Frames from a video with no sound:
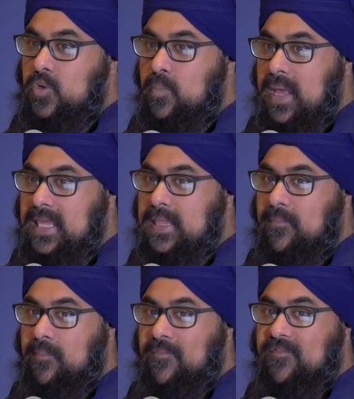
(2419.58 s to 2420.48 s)
to make
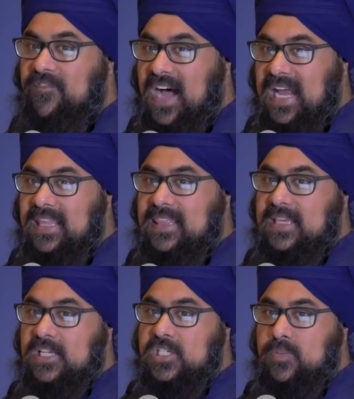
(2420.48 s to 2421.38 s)
them find
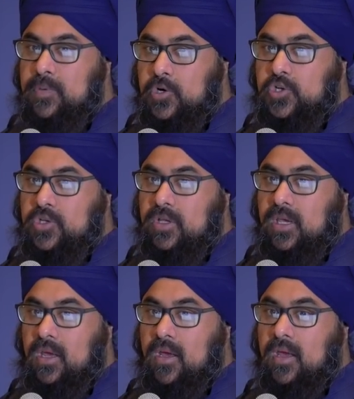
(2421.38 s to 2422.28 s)
things
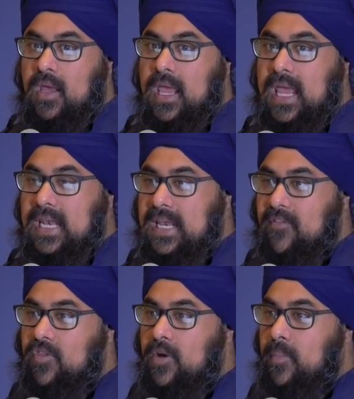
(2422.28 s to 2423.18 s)
spiritually and
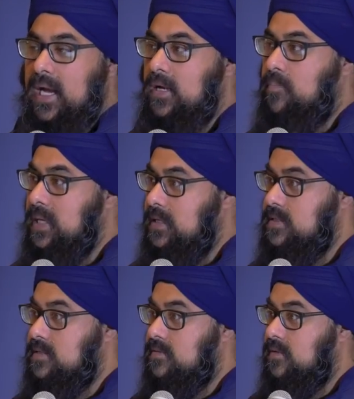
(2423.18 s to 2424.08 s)
give their mind
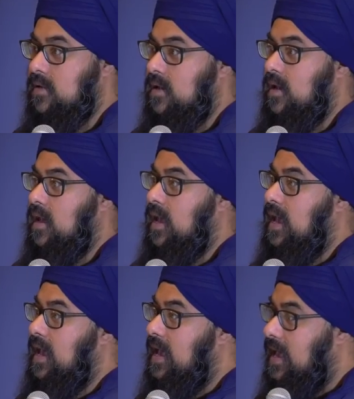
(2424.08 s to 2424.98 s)
peace.
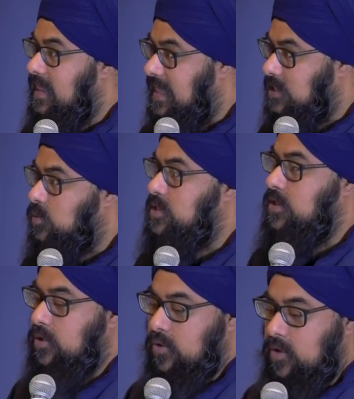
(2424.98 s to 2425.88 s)
And that's what
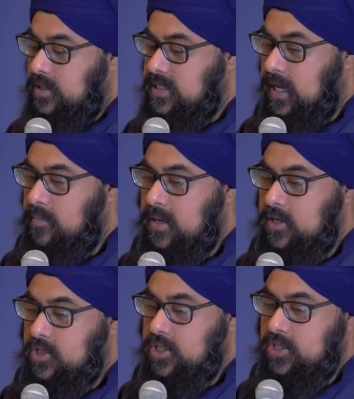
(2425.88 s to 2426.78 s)
Sri Guru Granth Sahib
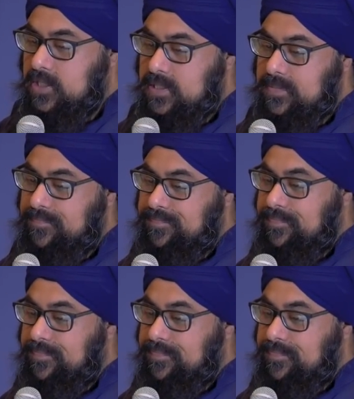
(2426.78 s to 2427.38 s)
teaches.